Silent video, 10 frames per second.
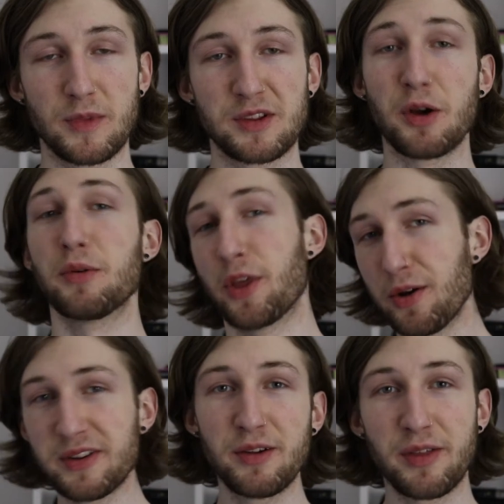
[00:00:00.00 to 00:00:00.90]
So
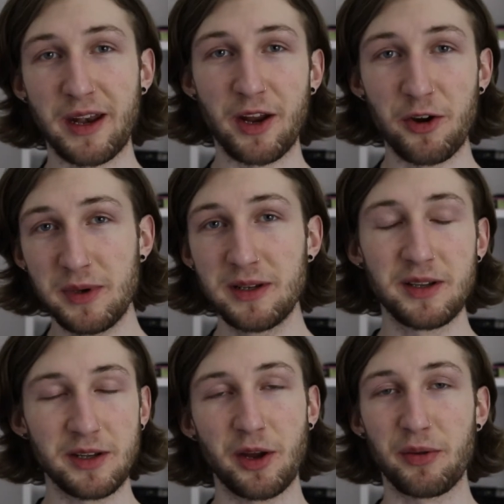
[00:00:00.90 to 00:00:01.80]
those of you that know me
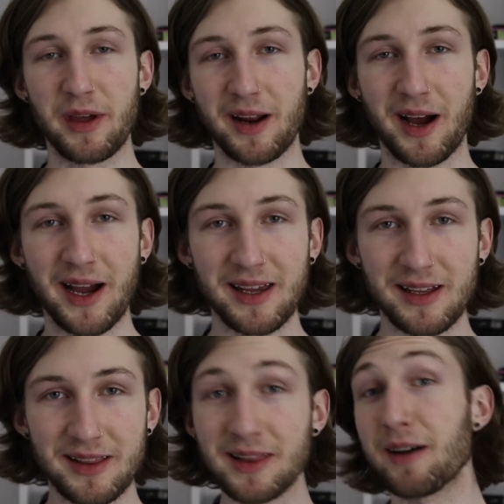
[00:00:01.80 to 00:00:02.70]
know that I
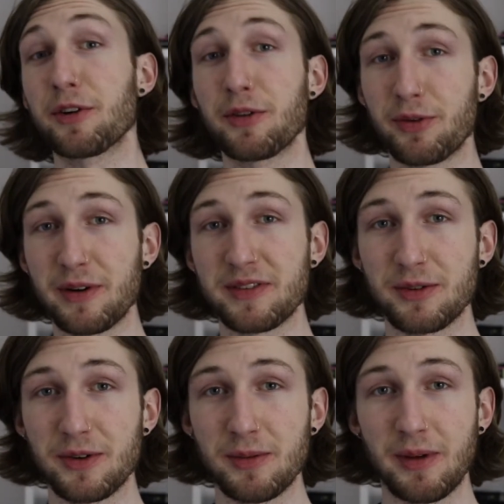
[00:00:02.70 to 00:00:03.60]
love a good thrift
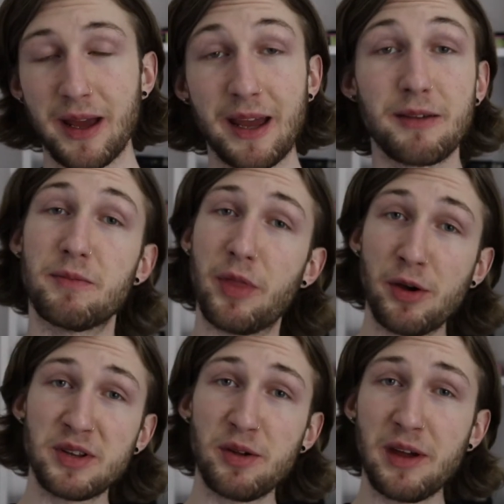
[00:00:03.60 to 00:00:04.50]
store, and
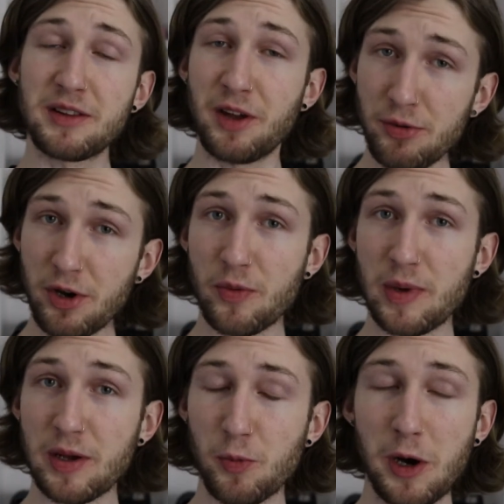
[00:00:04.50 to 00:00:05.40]
those of you that don't know
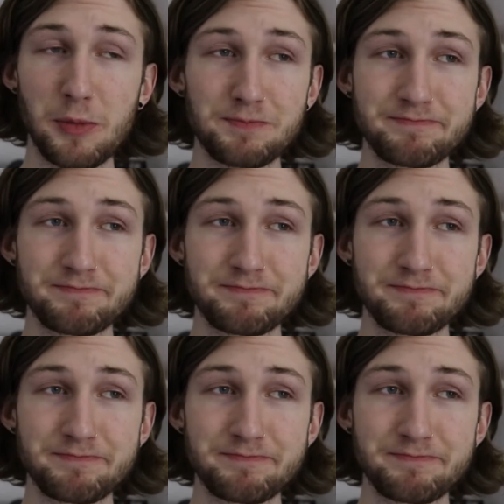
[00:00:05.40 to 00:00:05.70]
me, well,